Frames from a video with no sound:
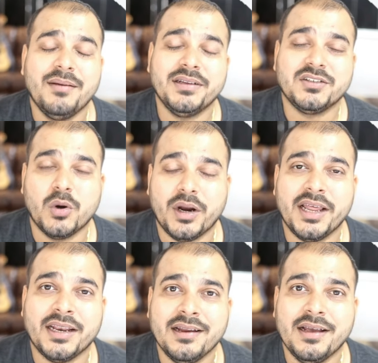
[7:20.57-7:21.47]
please go
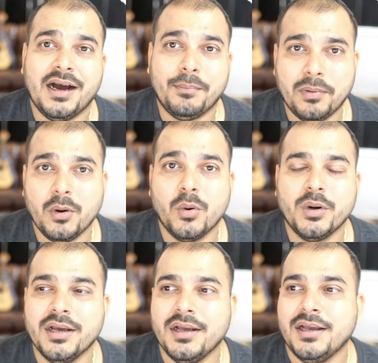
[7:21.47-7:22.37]
ahead and
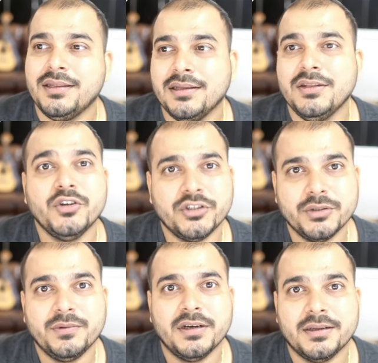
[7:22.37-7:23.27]
upload in the
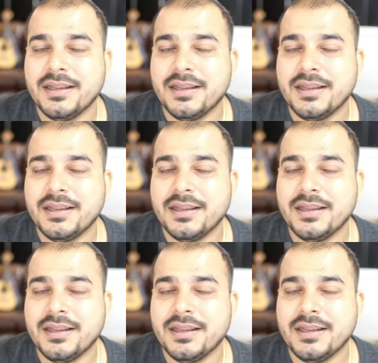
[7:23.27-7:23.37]
YouTube